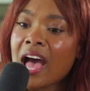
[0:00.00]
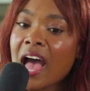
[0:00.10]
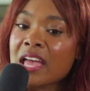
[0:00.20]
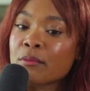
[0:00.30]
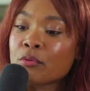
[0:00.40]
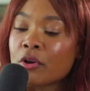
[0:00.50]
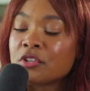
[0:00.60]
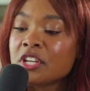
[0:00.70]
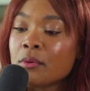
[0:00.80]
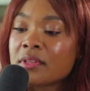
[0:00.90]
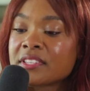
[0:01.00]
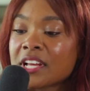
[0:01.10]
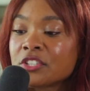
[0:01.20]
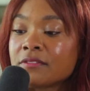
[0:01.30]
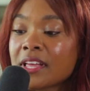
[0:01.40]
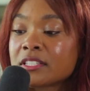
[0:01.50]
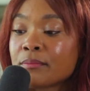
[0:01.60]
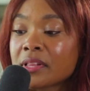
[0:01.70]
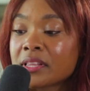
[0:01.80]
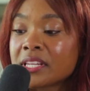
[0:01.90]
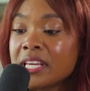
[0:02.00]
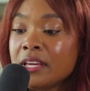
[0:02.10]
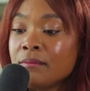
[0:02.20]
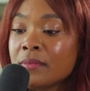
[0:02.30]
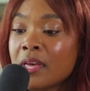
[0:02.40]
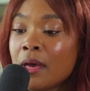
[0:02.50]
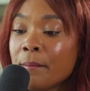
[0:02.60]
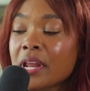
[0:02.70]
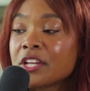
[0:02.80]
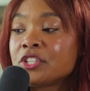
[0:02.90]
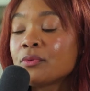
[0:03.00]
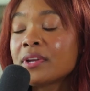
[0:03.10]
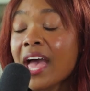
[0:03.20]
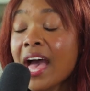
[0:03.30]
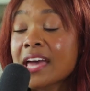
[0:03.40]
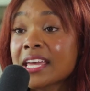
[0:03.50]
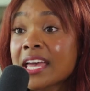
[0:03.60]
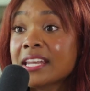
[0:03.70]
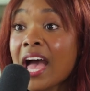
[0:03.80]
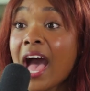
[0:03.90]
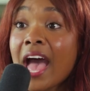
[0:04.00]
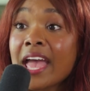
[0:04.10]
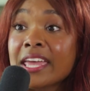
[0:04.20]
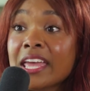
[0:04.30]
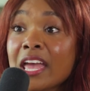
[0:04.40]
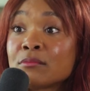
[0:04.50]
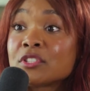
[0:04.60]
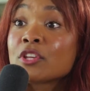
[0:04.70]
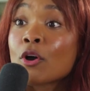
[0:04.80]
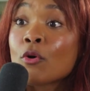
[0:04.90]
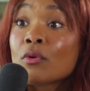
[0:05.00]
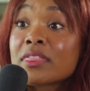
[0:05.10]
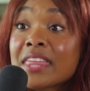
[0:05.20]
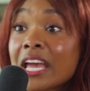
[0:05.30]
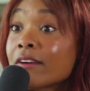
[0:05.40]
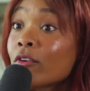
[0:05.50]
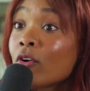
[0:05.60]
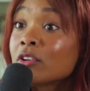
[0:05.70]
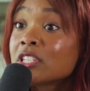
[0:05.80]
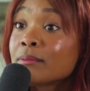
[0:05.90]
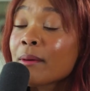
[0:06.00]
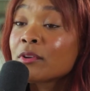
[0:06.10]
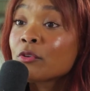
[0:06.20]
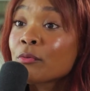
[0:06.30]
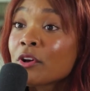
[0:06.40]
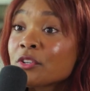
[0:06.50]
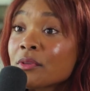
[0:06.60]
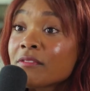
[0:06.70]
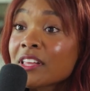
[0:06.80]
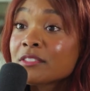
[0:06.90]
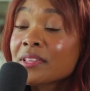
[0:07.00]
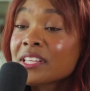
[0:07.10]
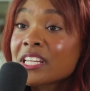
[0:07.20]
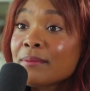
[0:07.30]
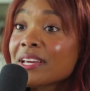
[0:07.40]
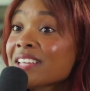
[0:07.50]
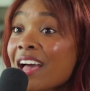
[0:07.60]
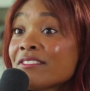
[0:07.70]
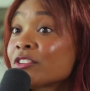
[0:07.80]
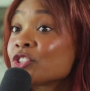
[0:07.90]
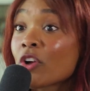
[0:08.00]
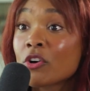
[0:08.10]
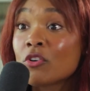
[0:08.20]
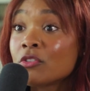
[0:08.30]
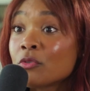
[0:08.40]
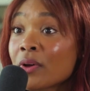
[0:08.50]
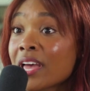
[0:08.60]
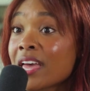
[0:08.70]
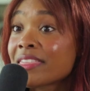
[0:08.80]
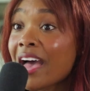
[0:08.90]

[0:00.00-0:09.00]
I approach it with such a flexibility. But I do want to add in, I am so thankful to be able to approach it with the flexibility, because I've never struggled with